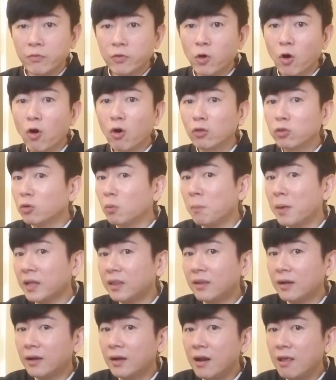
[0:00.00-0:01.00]
You
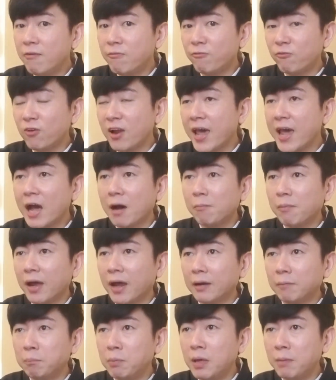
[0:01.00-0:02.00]
automatically flare up
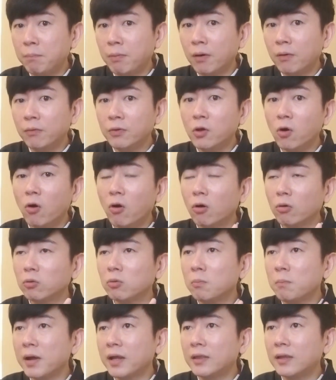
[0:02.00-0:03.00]
at people. You
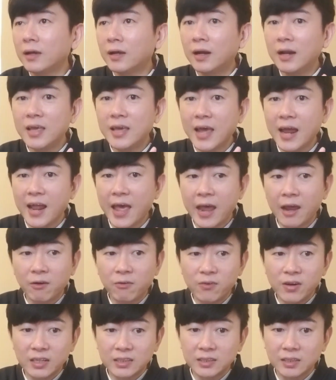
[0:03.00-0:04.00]
automatically get
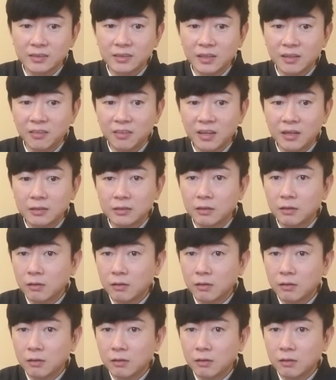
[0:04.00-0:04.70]
angry at certain things.